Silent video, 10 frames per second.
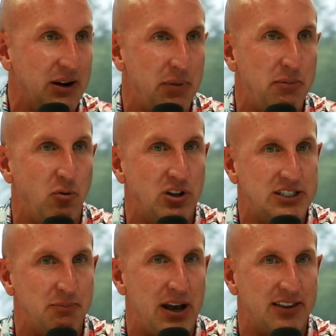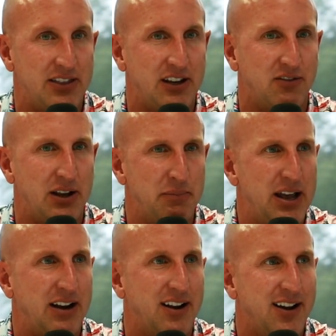And it made me really sit back and think of
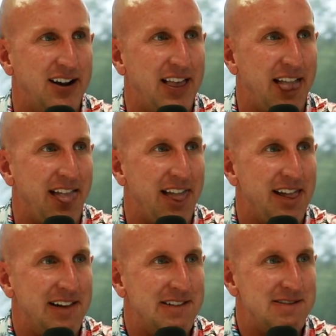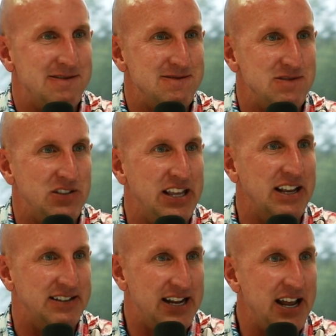man,
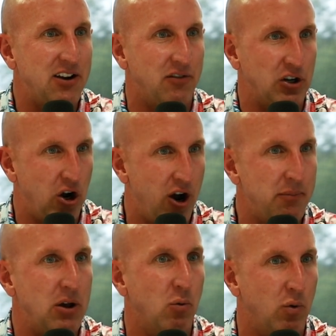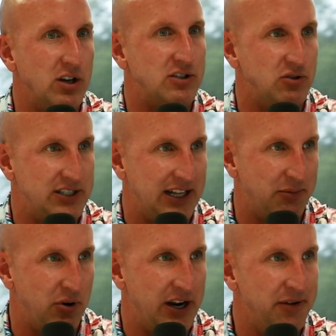the intent of the comment was to
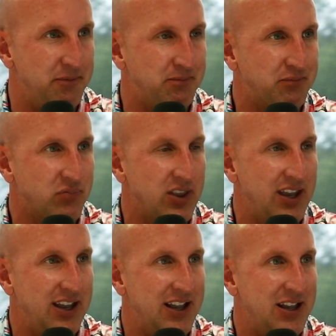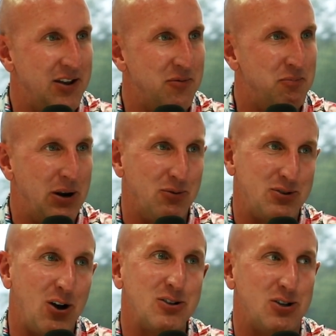celebrate, but it
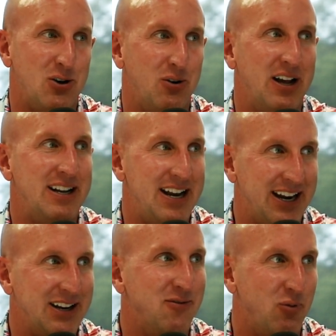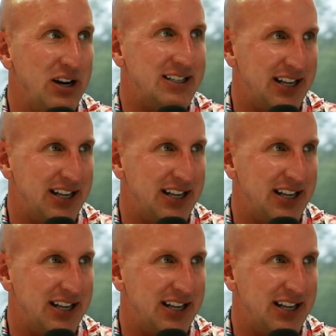was also a negative way to